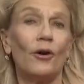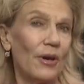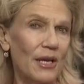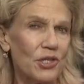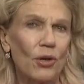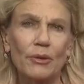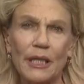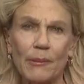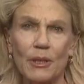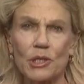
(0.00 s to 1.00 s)
Ernesto
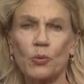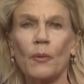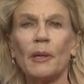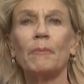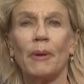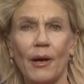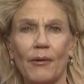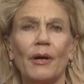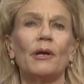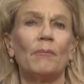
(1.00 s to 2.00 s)
Lemus will be
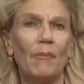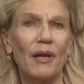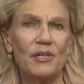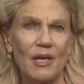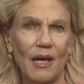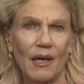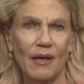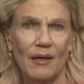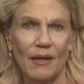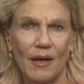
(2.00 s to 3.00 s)
buried Monday
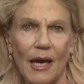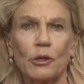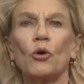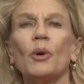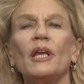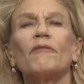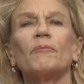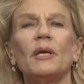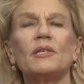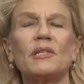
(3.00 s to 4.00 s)
at Queen of
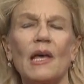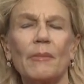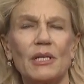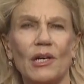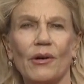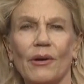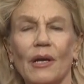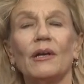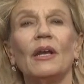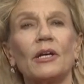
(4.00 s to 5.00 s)
Peace Cemetery
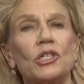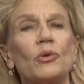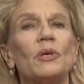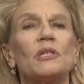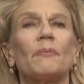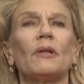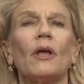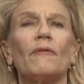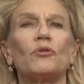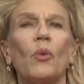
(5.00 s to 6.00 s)
next to his
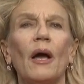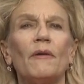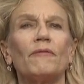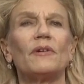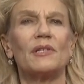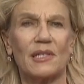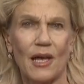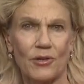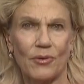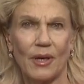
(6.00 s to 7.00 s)
beloved wife,
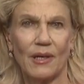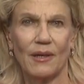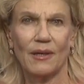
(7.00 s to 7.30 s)
Sandra.